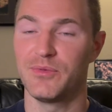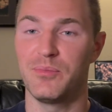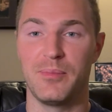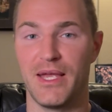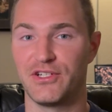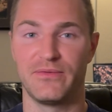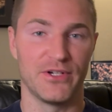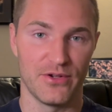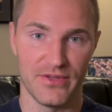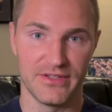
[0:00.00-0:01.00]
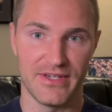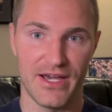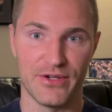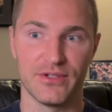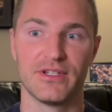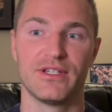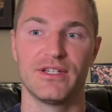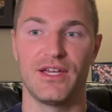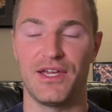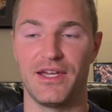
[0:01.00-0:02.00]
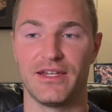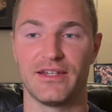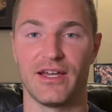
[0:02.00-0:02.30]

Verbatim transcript: managed to figure things out, and